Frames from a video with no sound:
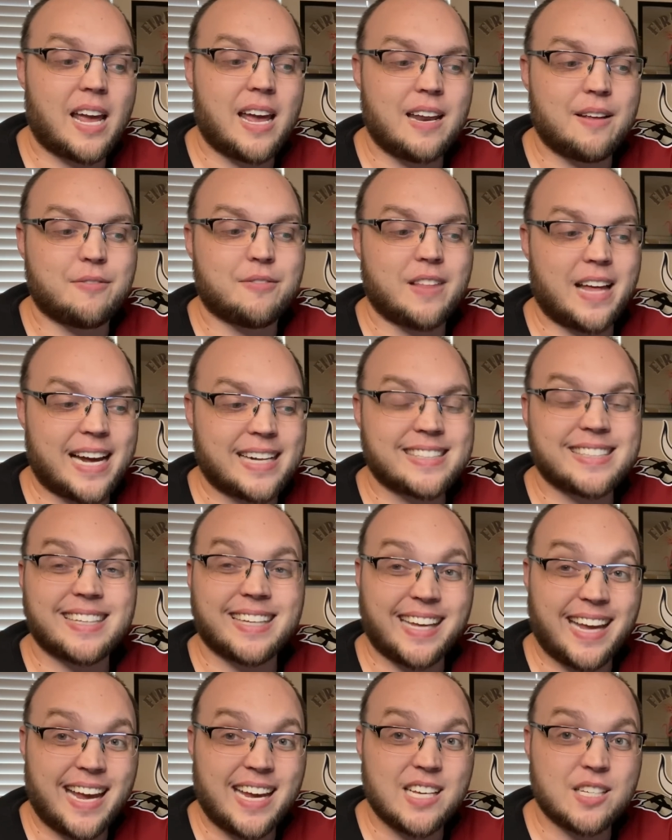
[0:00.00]
and if that's the
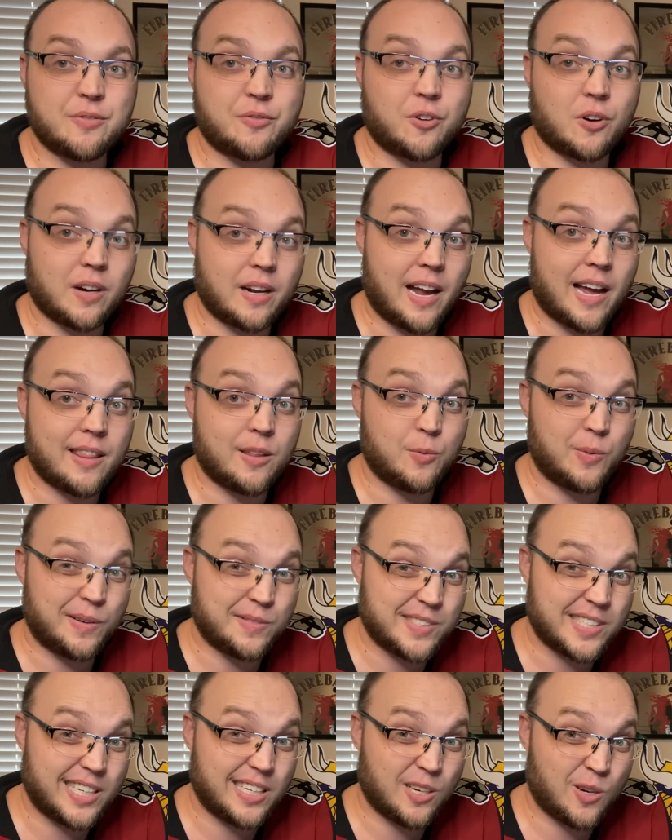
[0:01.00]
case for a guy that
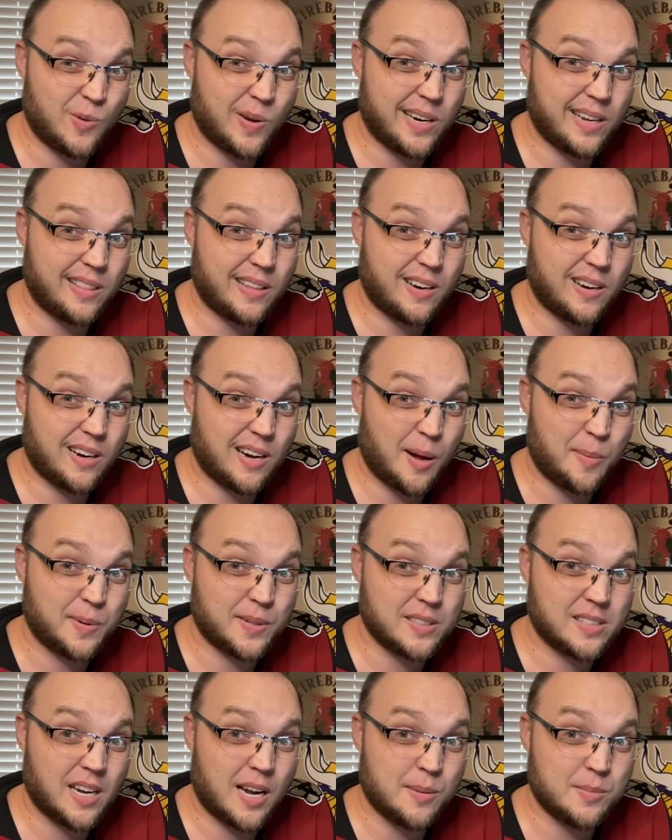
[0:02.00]
we've seen quit in there a couple
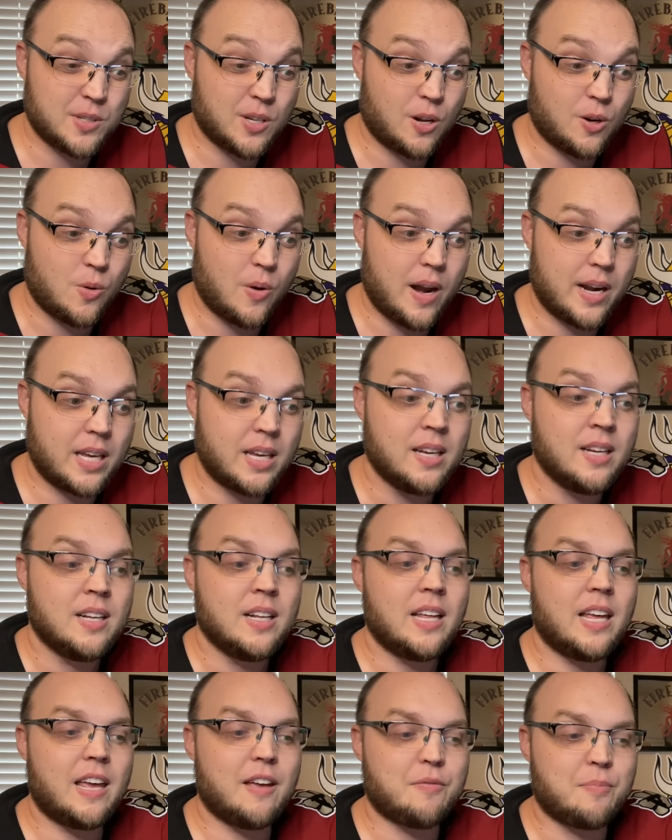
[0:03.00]
of times already,
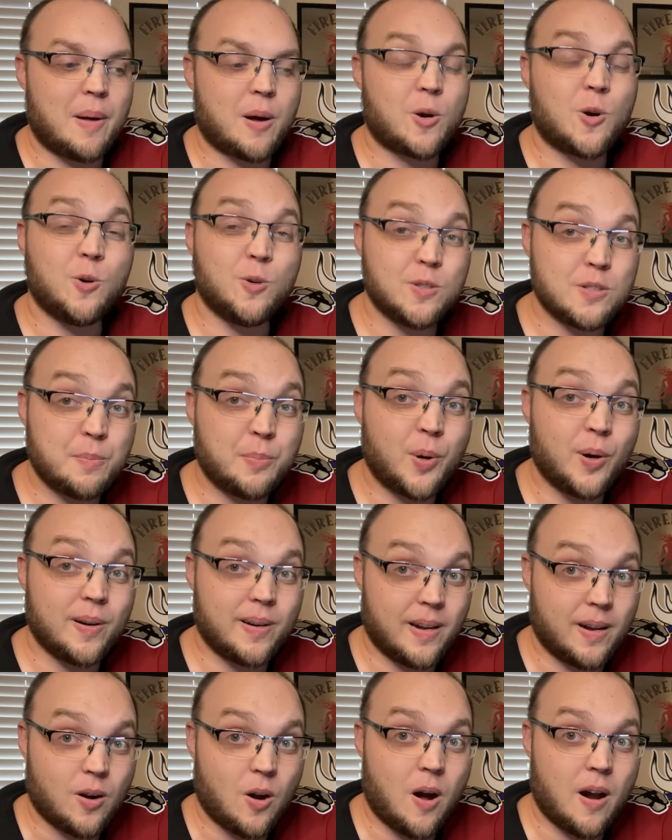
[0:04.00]
if Malkoon's
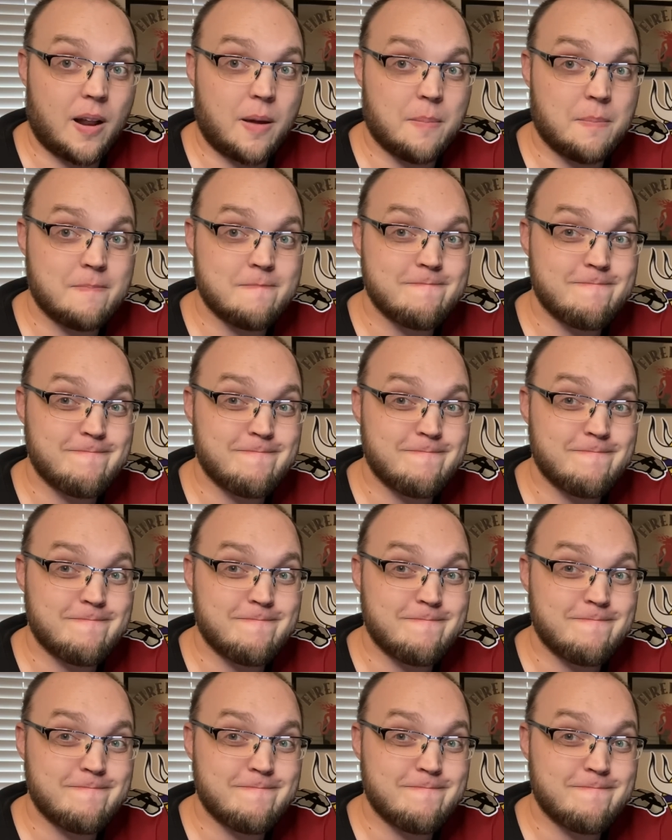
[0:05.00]
putting it on him,